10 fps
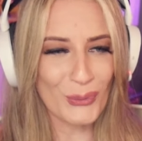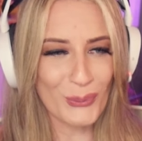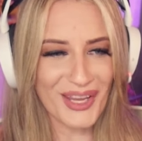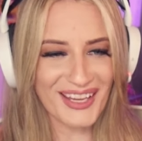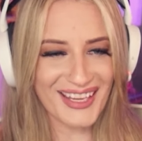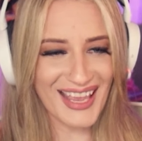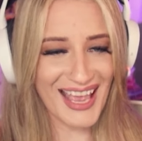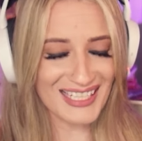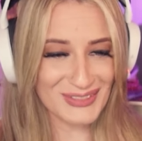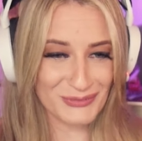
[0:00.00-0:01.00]
The way he
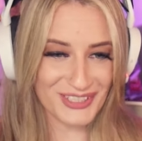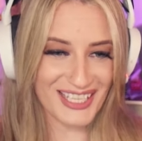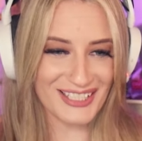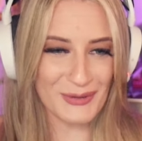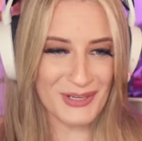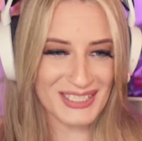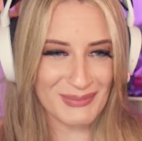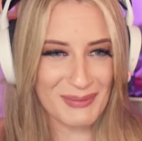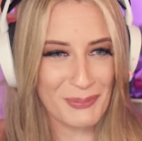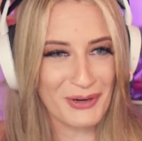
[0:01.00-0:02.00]
acts really
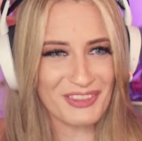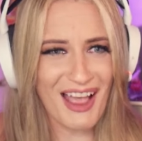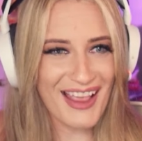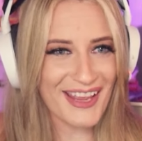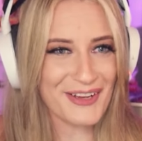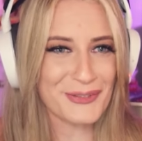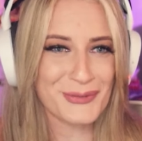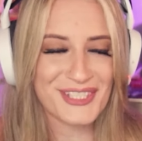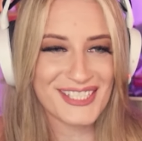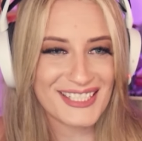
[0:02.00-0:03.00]
annoys me.
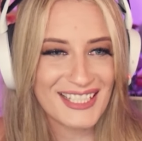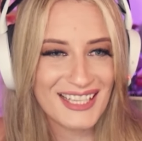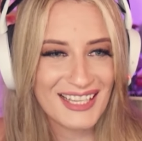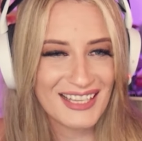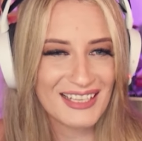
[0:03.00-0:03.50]
Poor Laios!